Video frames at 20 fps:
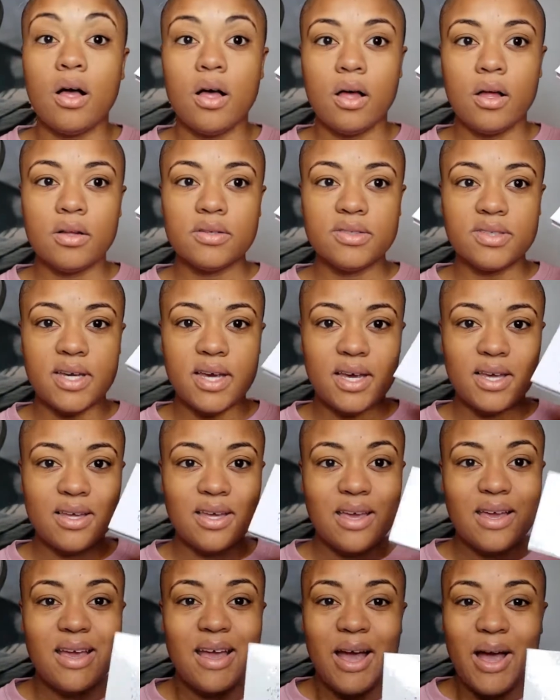Ulta.
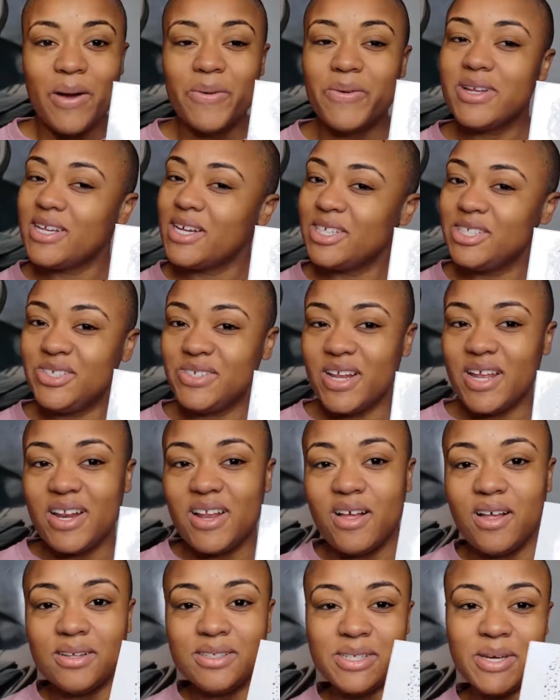I went yesterday
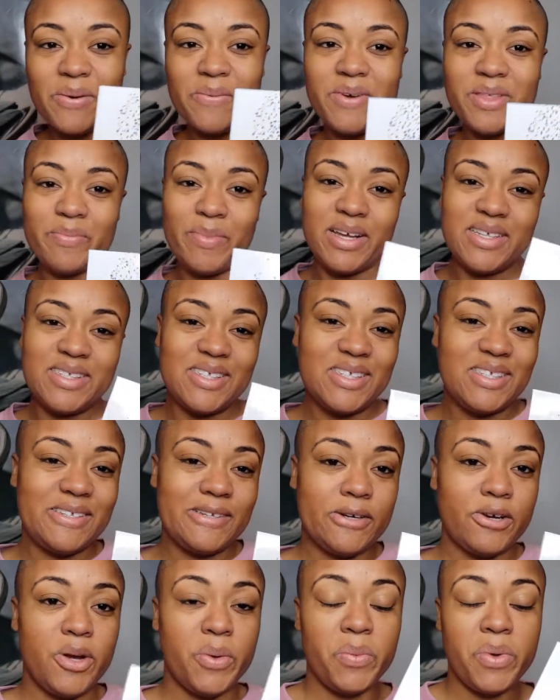to Ulta with my
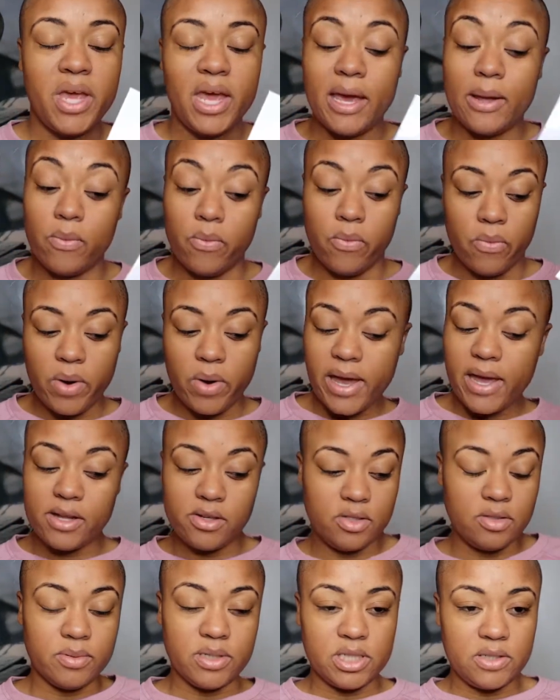sister and we had way
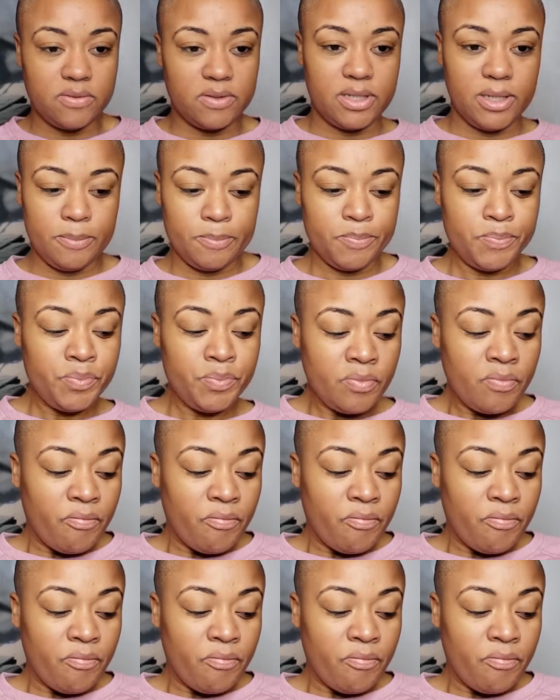too much fun